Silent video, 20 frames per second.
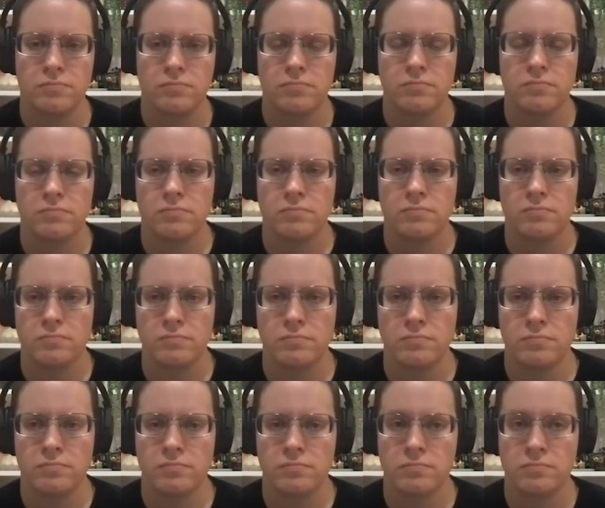
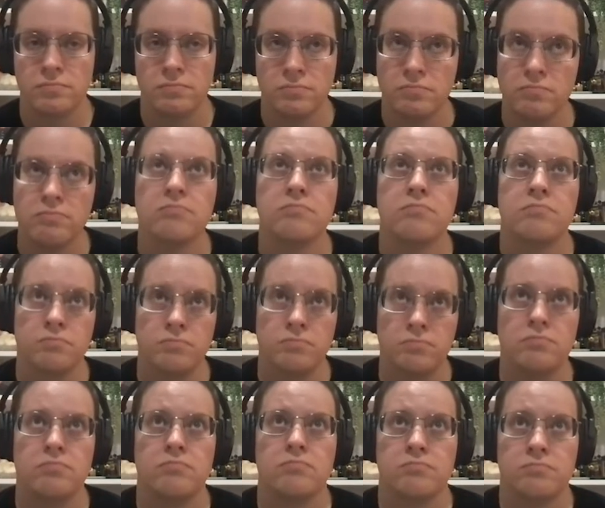
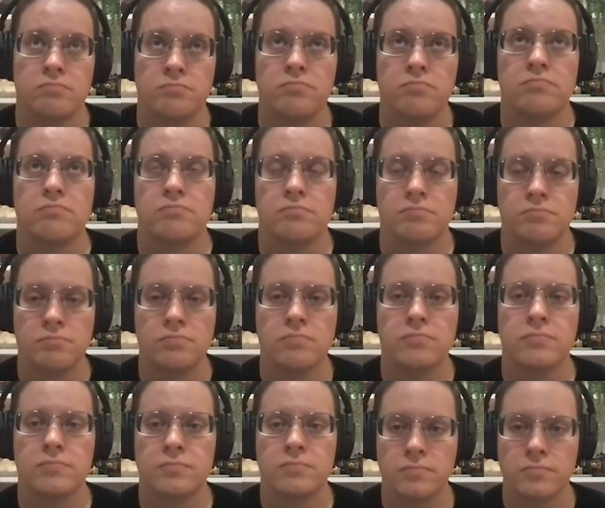
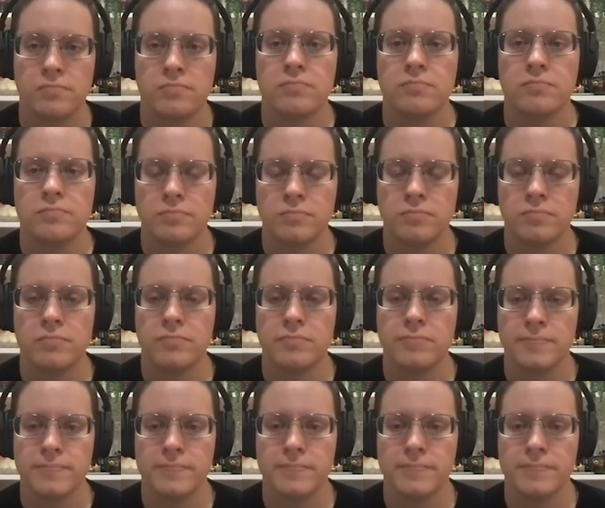No words are spoken by the person on screen.